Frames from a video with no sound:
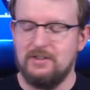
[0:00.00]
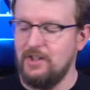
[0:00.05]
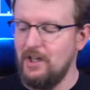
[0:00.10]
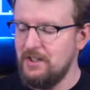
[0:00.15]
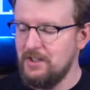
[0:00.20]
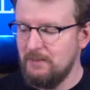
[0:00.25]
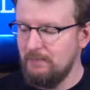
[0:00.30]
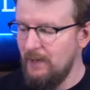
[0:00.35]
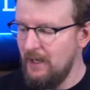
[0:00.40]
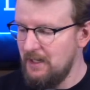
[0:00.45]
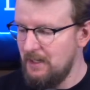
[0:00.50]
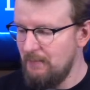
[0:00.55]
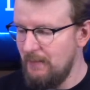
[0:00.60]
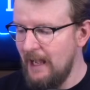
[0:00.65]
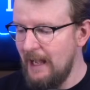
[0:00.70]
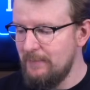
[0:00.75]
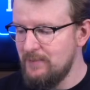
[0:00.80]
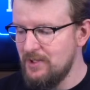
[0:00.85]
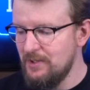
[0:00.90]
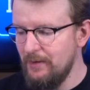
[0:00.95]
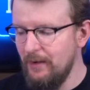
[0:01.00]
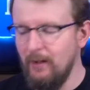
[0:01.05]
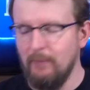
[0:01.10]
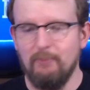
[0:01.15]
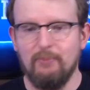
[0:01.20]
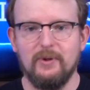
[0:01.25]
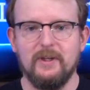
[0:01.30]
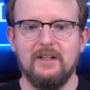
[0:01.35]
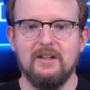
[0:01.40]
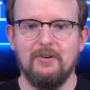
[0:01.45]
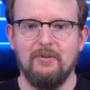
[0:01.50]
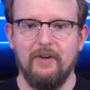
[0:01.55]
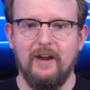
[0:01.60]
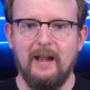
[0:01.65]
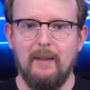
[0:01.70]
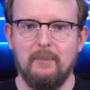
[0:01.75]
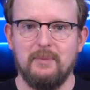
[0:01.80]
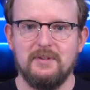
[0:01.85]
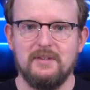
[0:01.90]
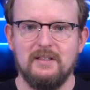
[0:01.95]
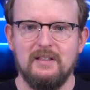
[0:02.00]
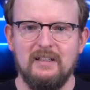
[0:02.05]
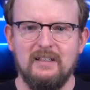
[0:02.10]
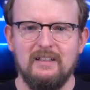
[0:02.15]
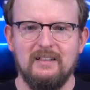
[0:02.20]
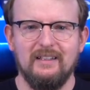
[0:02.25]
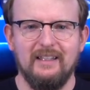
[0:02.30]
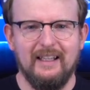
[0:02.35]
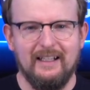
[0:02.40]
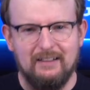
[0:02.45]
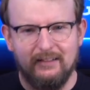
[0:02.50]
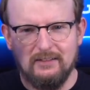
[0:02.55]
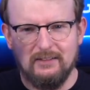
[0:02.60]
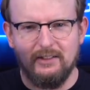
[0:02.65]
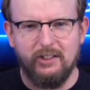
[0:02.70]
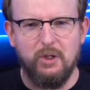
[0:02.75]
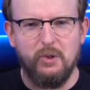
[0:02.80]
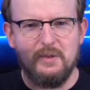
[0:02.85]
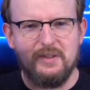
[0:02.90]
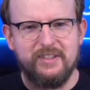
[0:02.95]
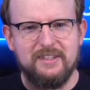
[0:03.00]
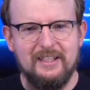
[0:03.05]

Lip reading: Judging by the maps, they're all pretty cramped, like low